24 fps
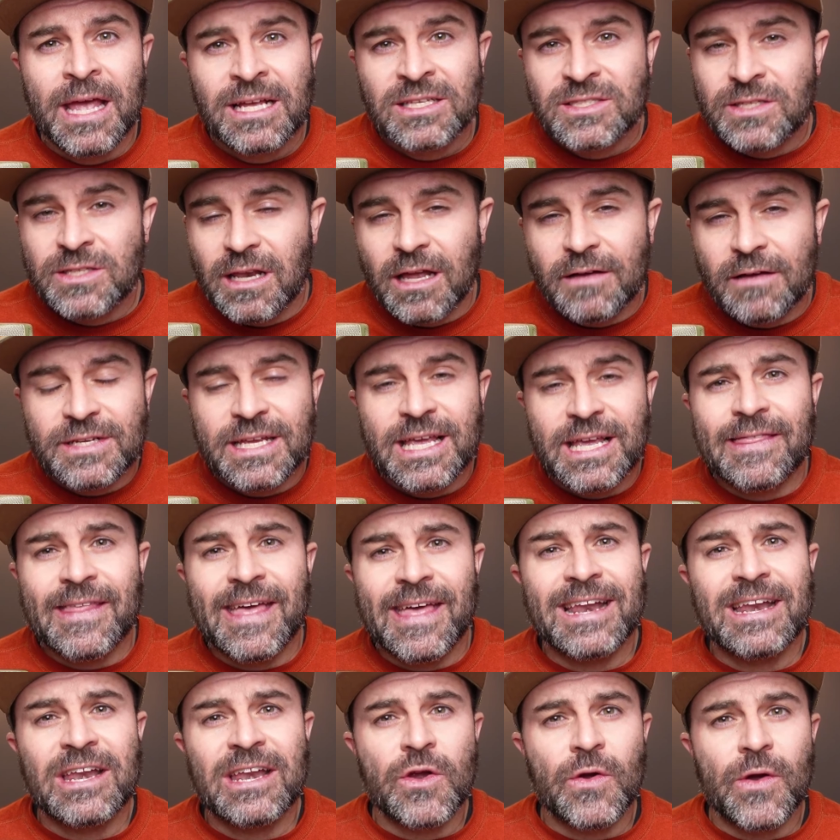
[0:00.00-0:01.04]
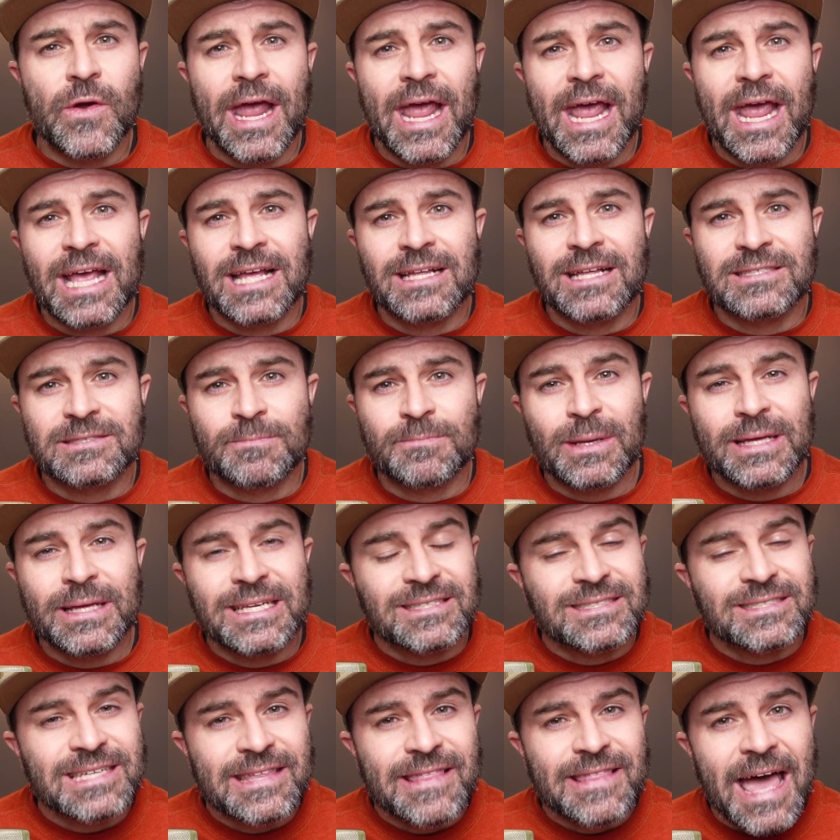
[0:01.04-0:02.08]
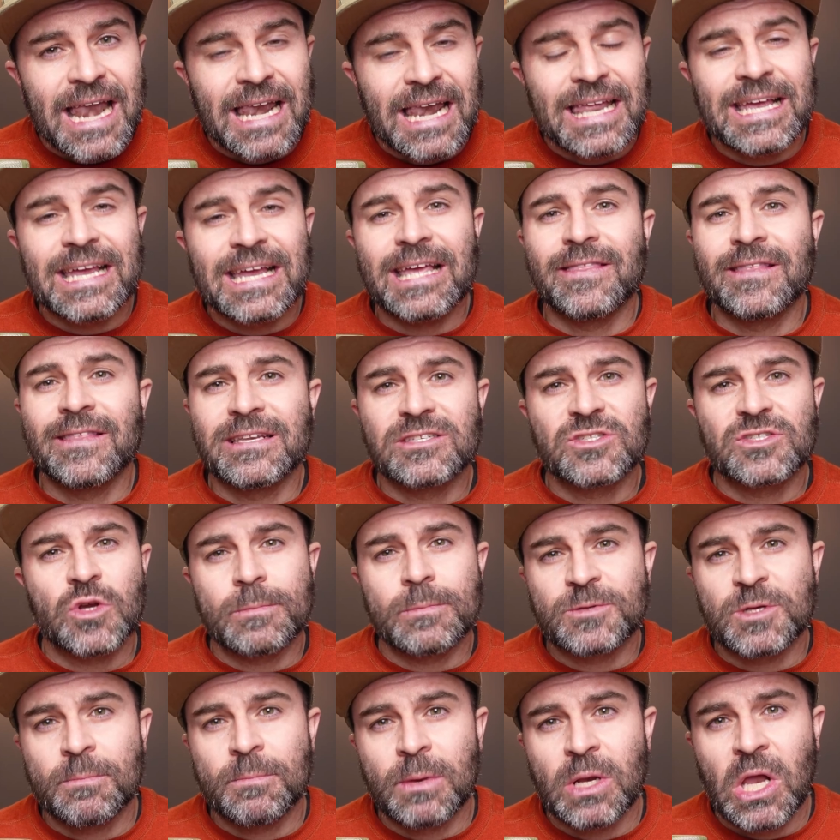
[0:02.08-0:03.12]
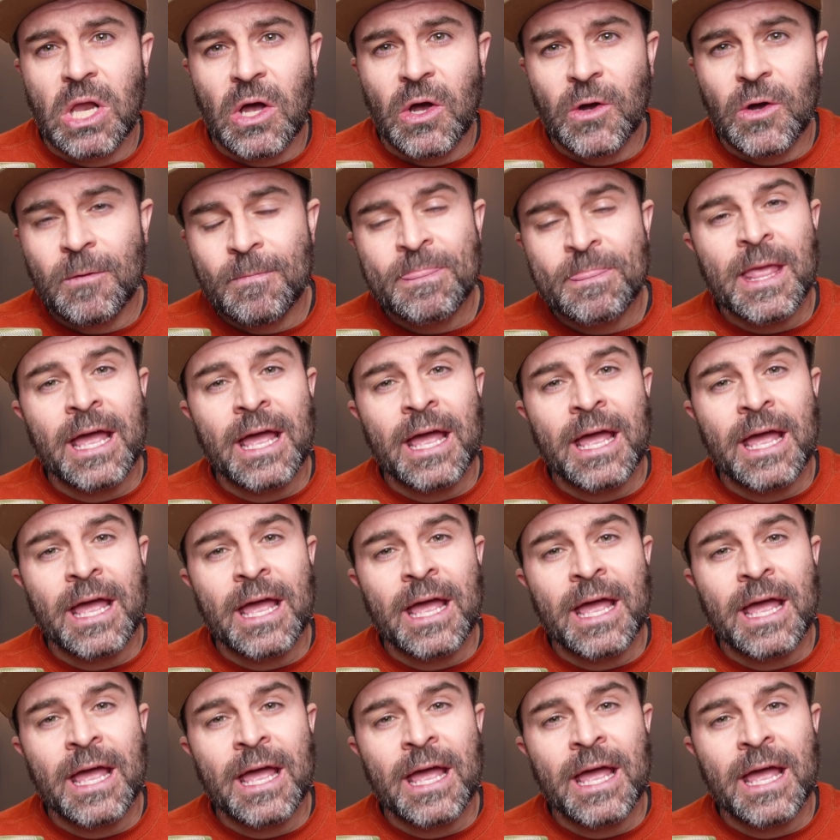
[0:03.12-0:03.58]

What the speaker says: So I'd love to get that into your hands. Please see that link in the description below.